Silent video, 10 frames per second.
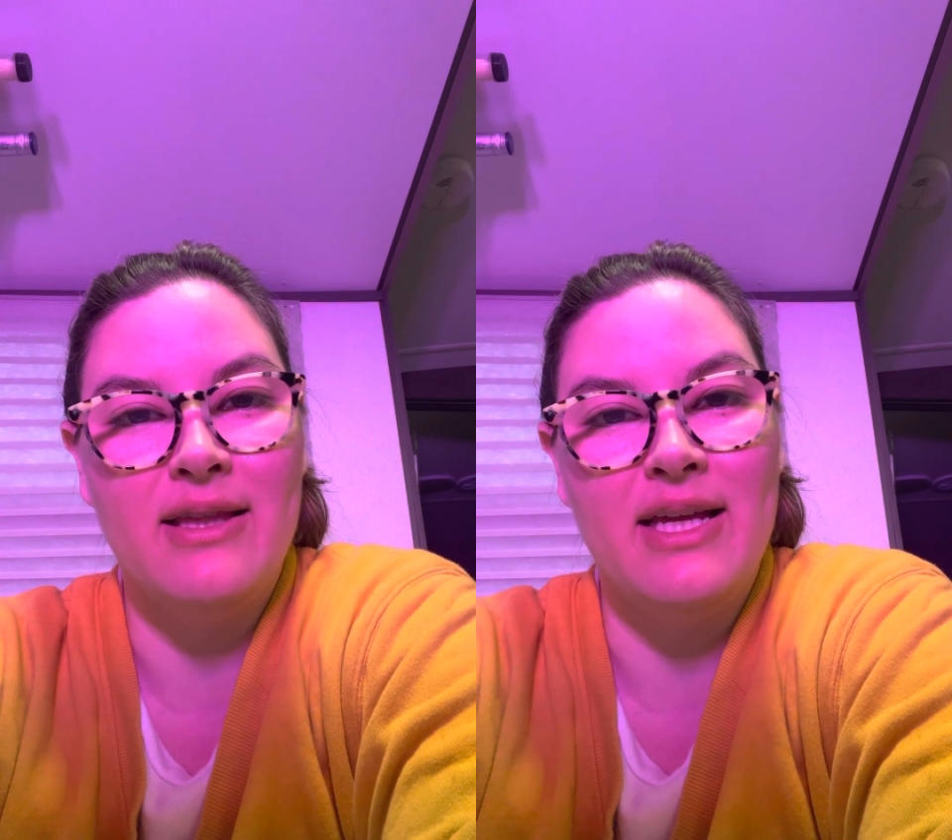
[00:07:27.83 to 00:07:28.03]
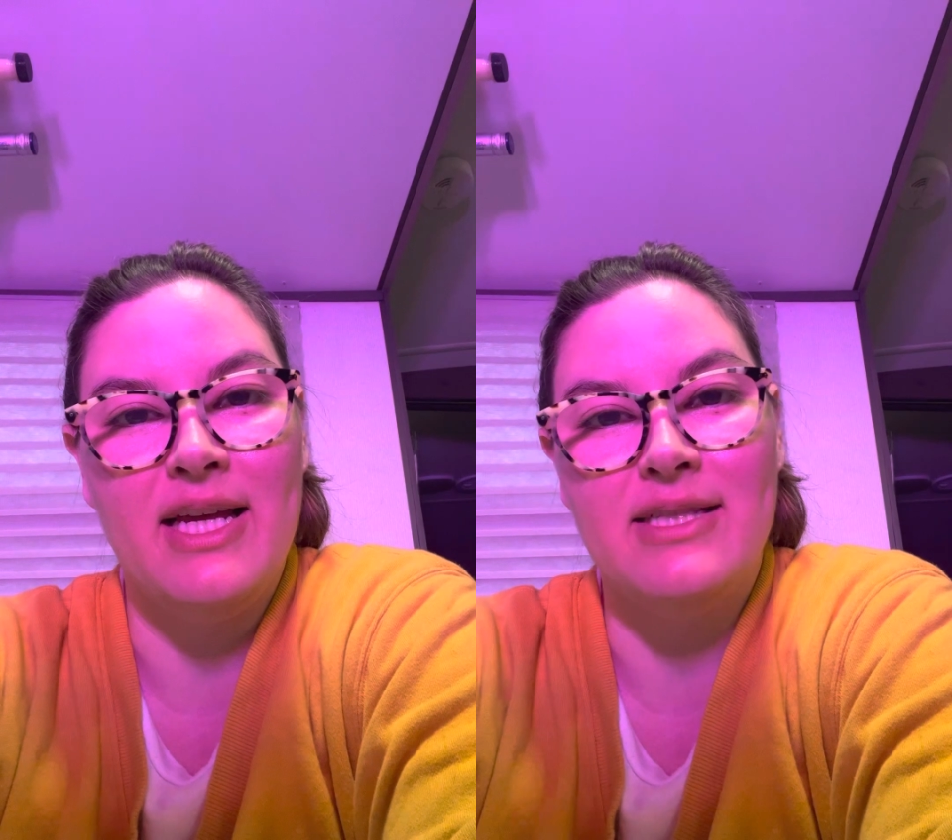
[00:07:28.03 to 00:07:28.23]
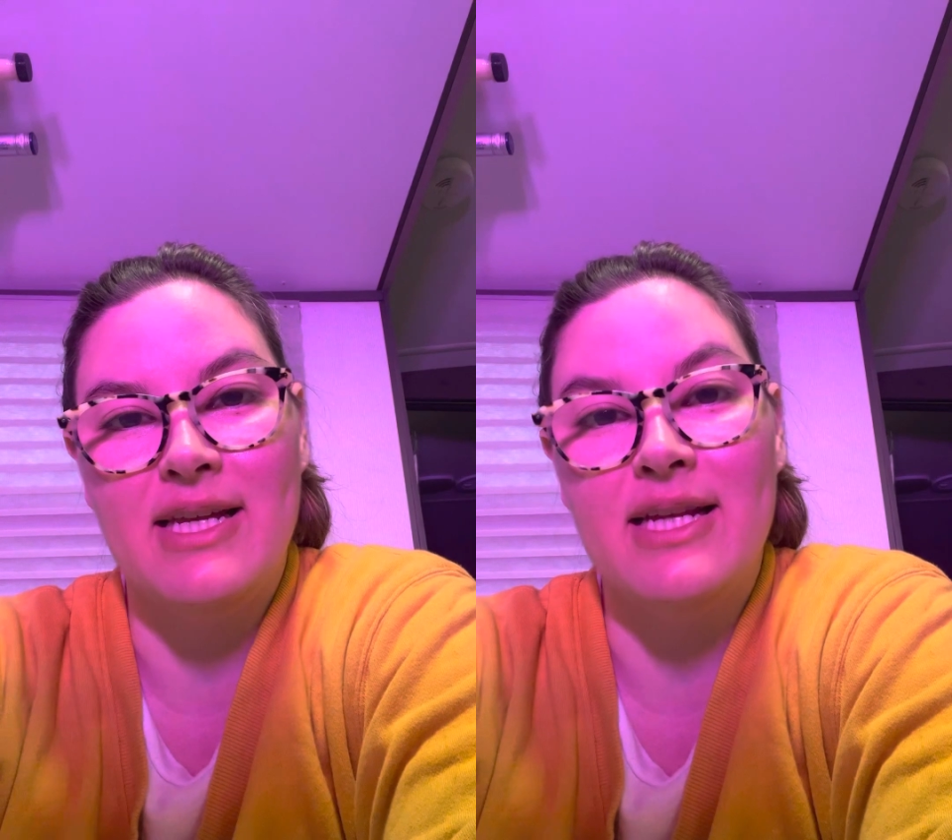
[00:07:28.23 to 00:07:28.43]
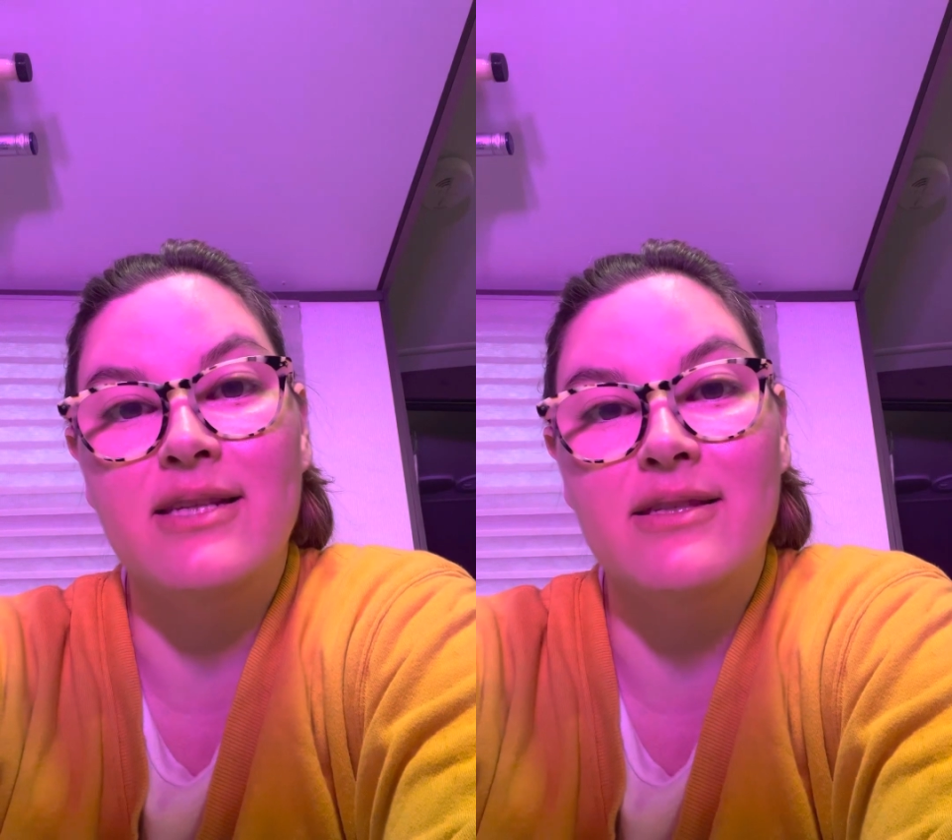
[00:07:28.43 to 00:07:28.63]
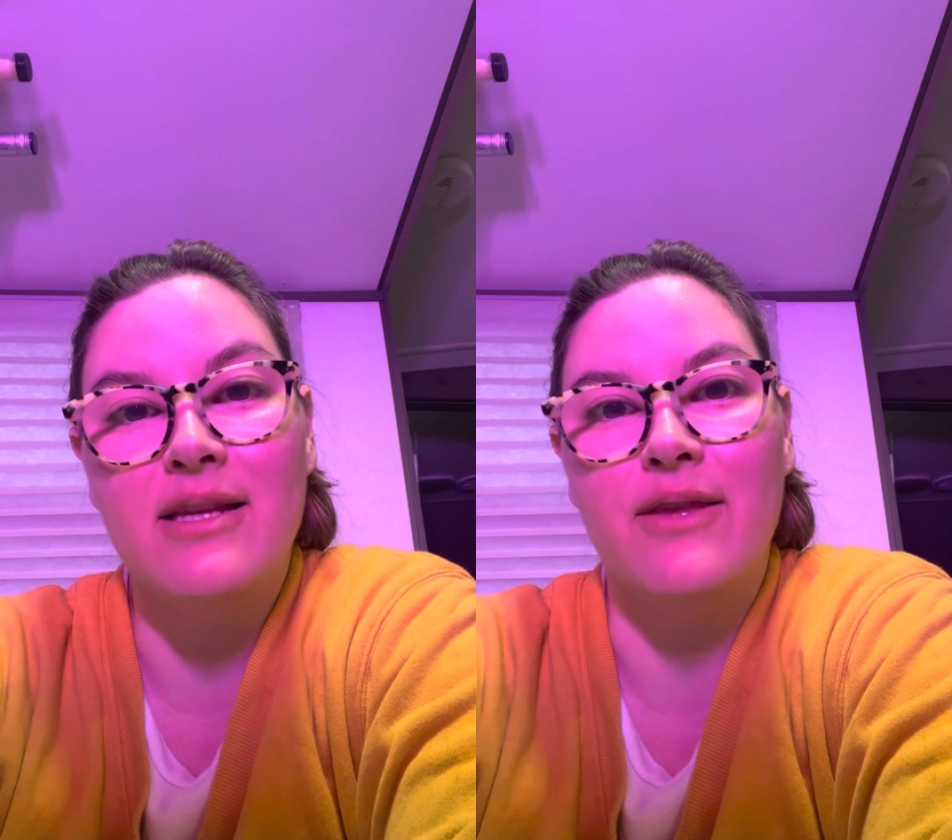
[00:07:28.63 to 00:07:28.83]
these
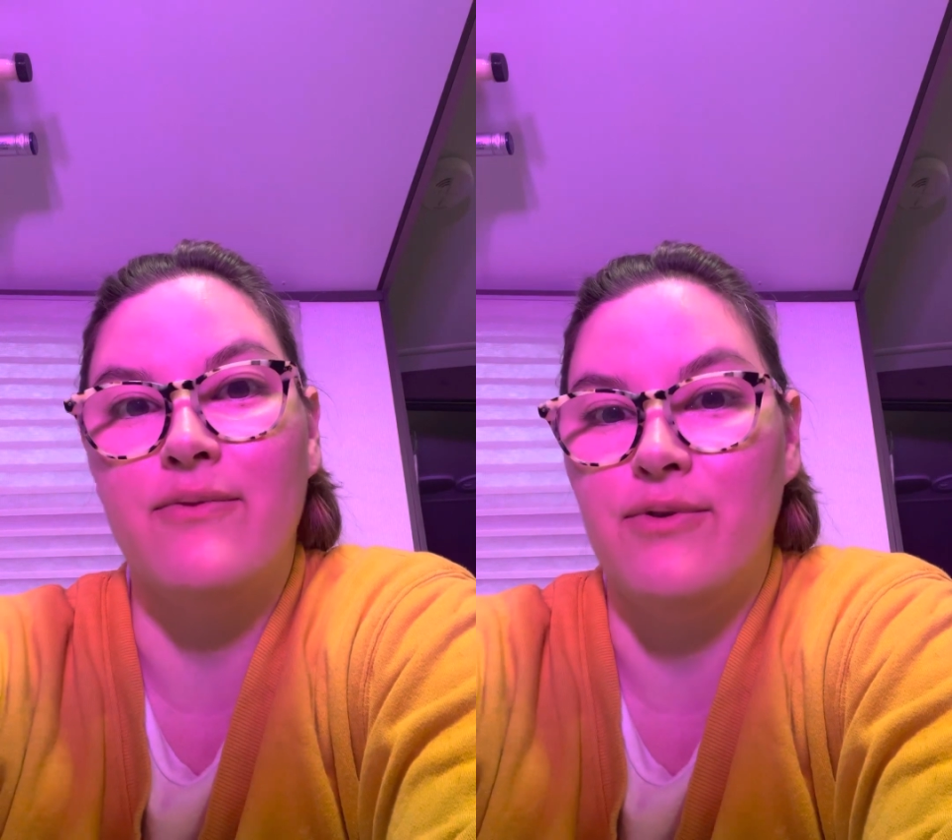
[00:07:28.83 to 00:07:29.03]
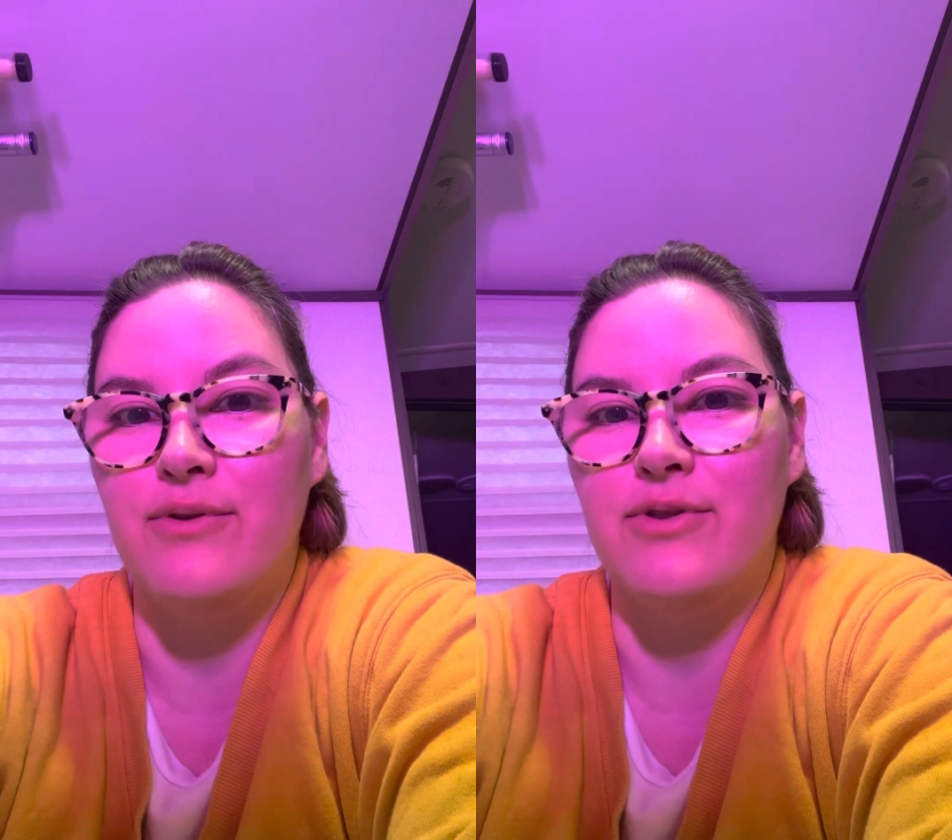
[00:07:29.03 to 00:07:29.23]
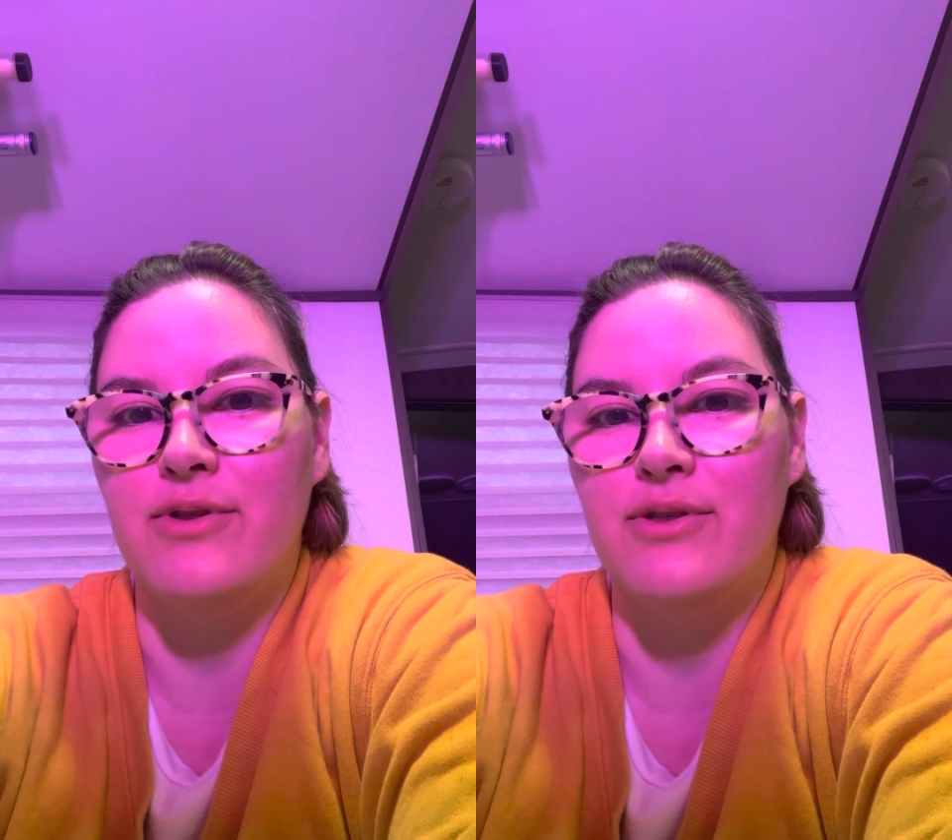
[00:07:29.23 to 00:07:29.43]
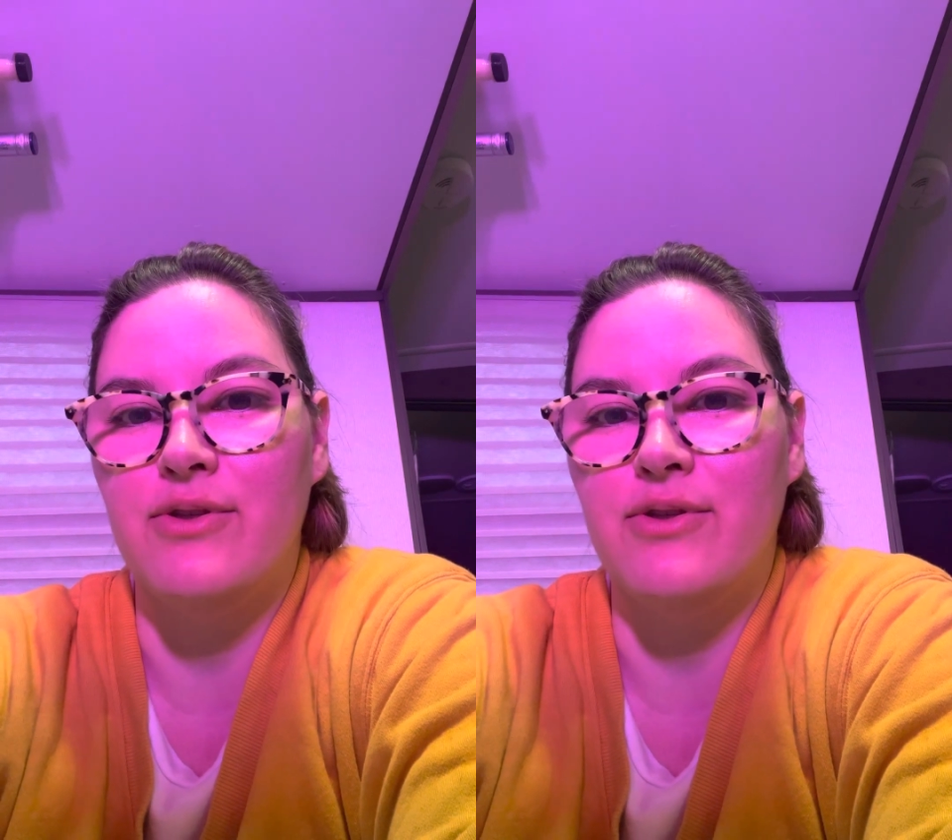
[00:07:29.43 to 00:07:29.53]
things in the future